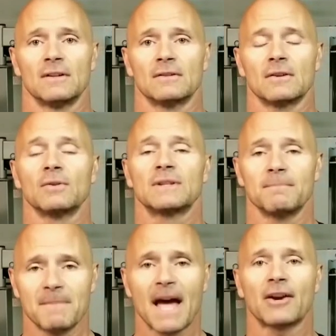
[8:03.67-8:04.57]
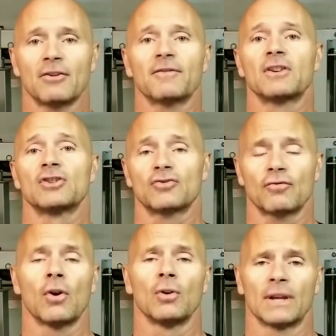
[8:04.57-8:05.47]
So it's a matter of
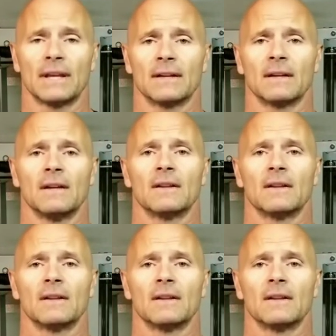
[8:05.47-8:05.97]
controlling it